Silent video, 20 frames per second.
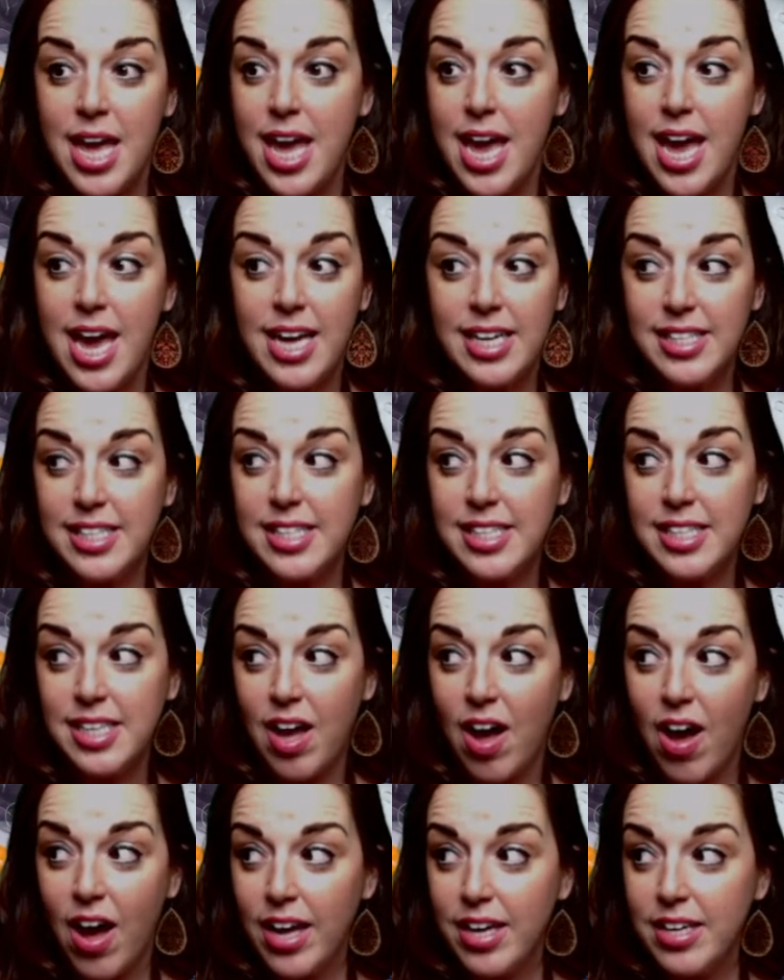It's
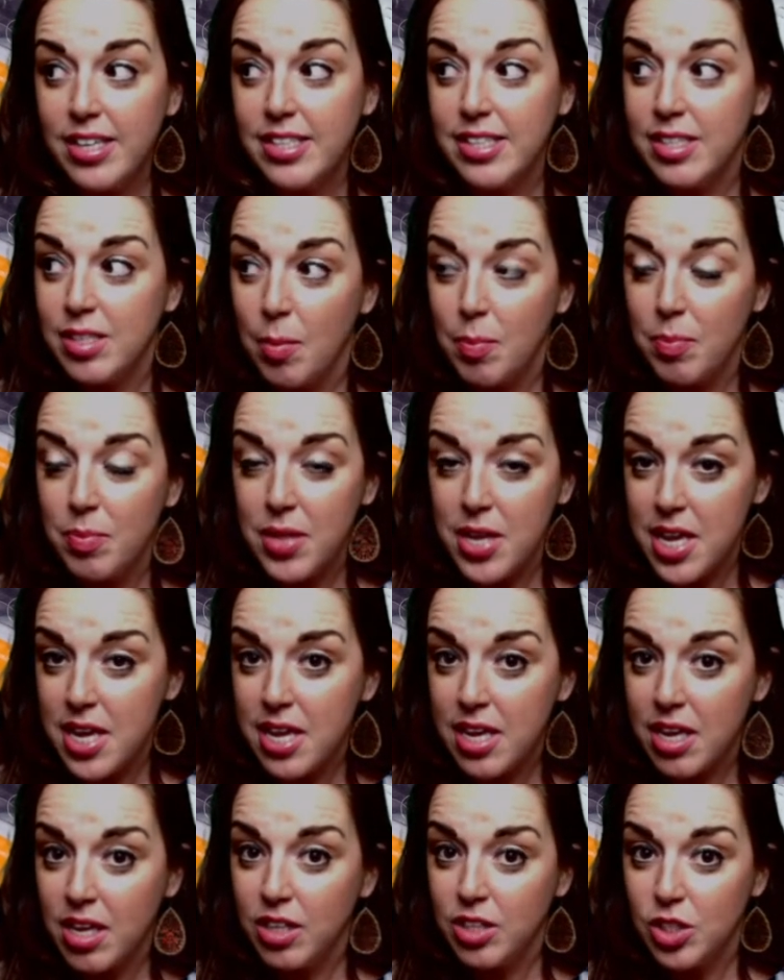not
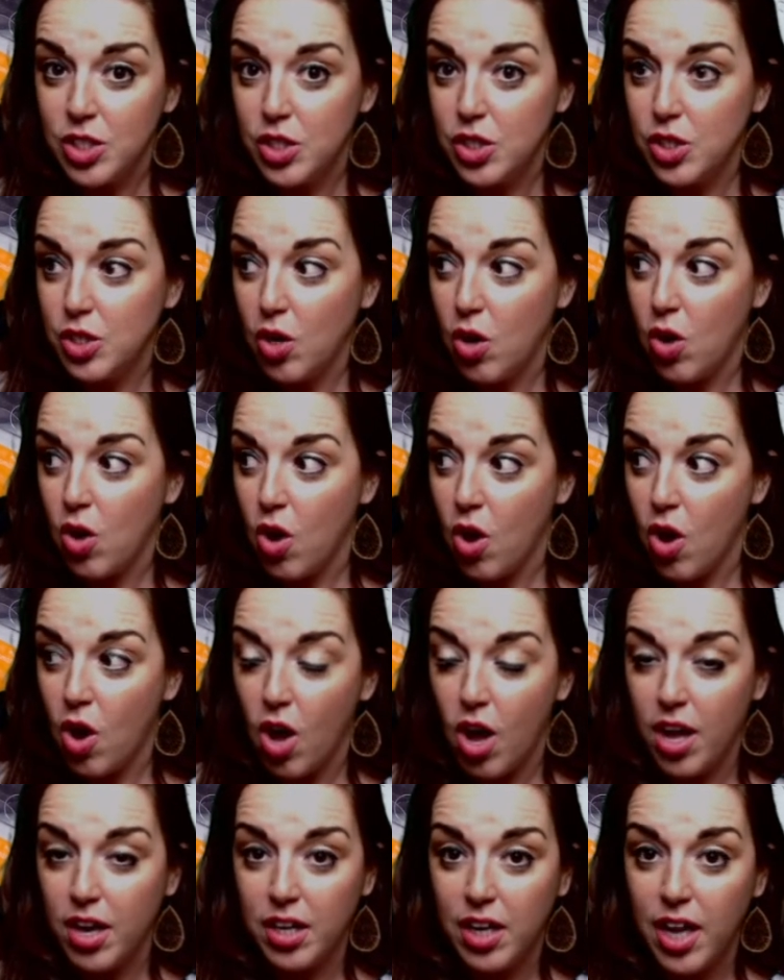something just
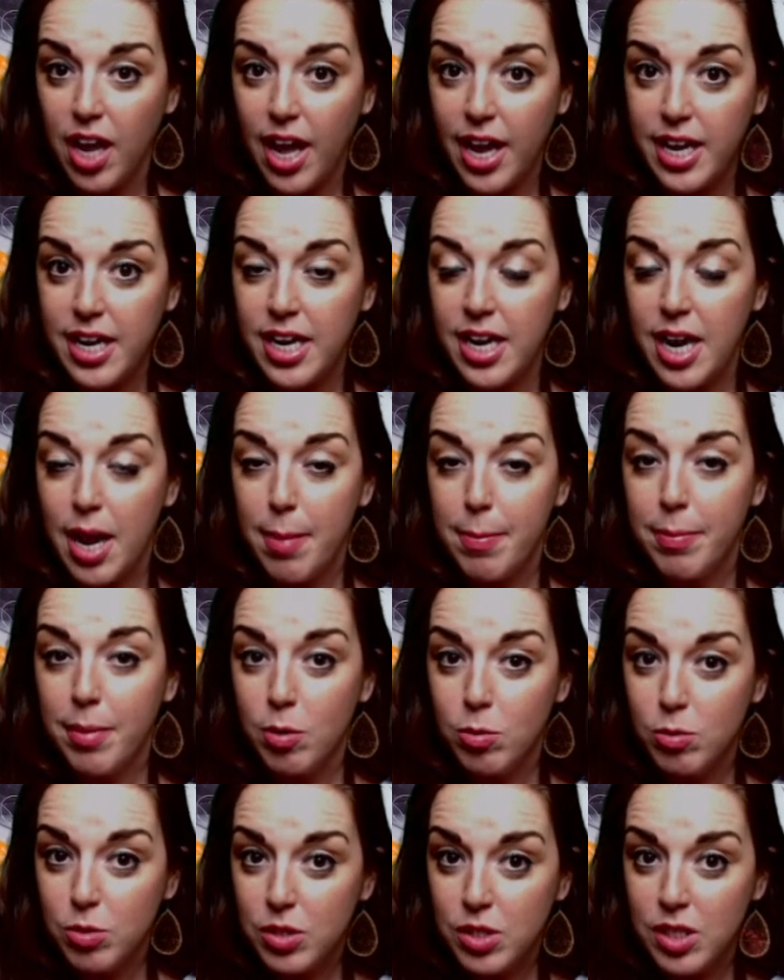online. And I
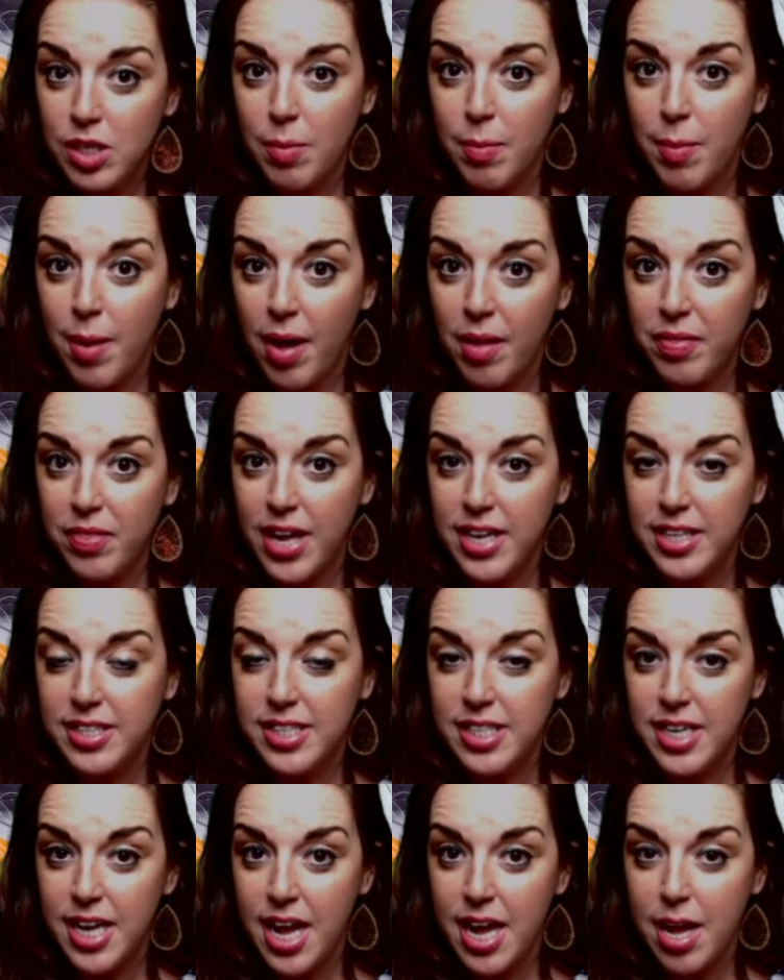posted about that
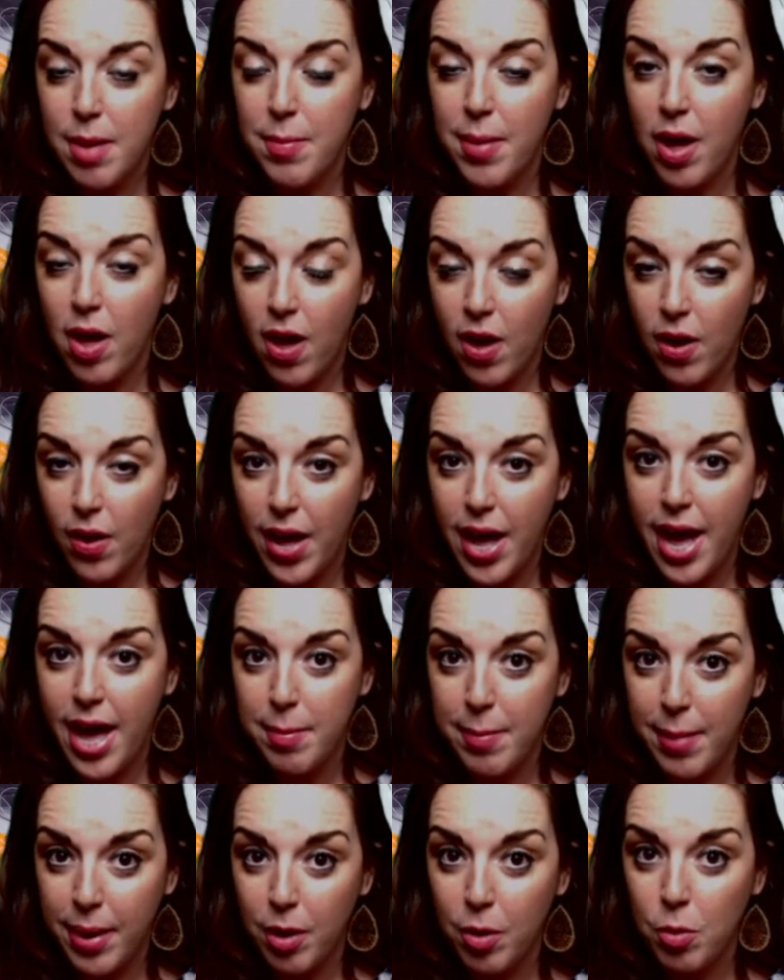today, about how I had
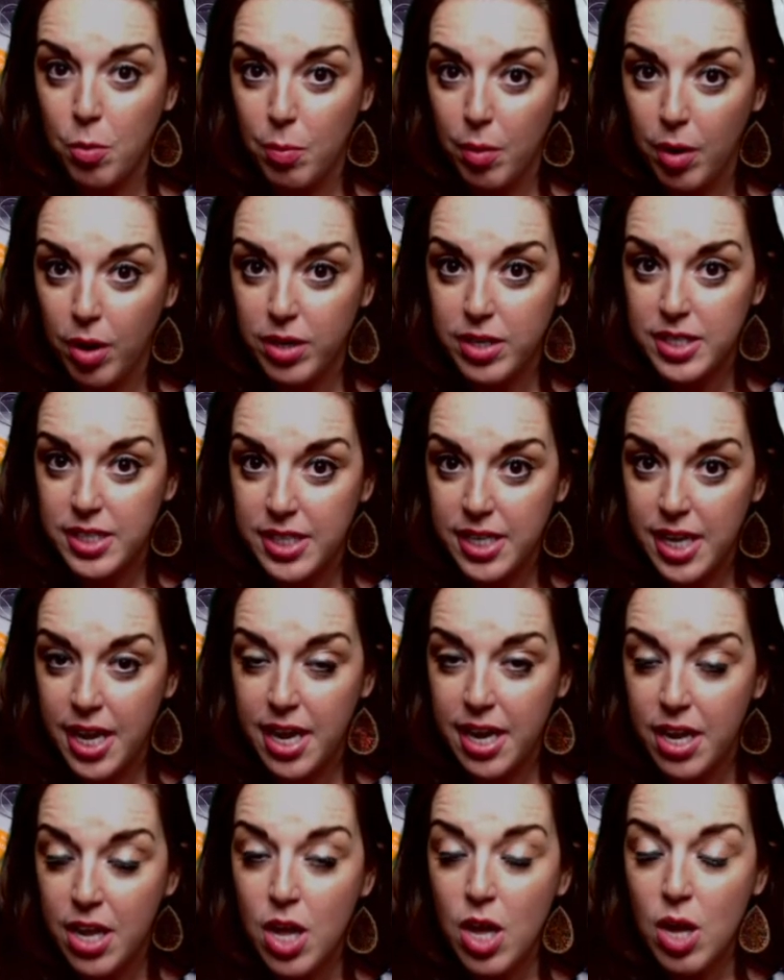my home party
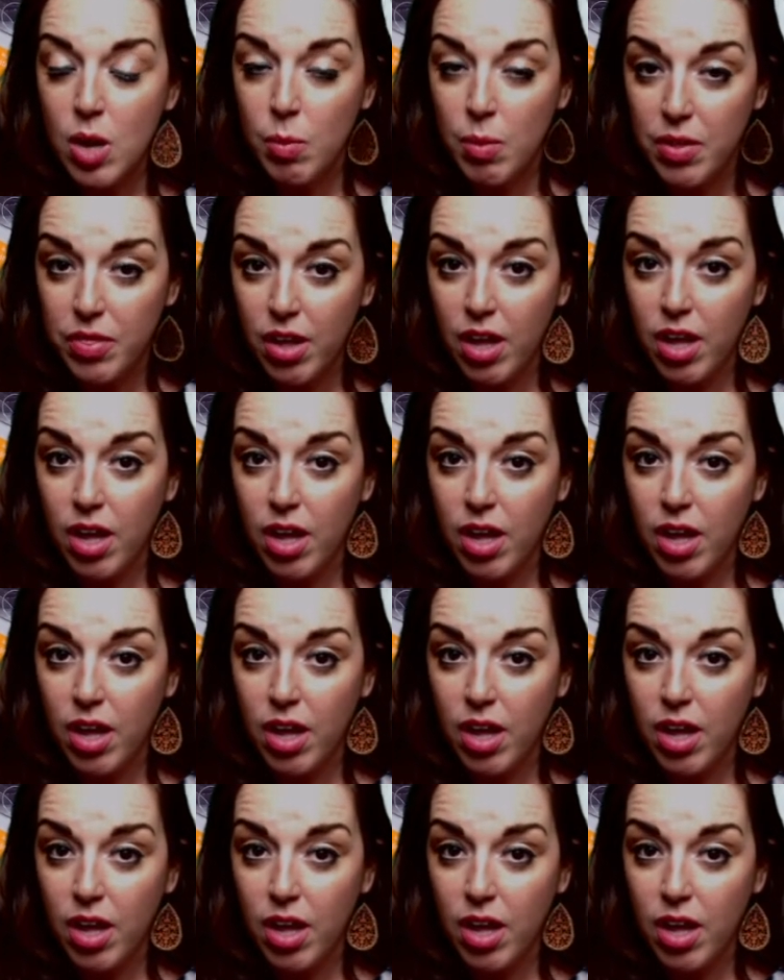today with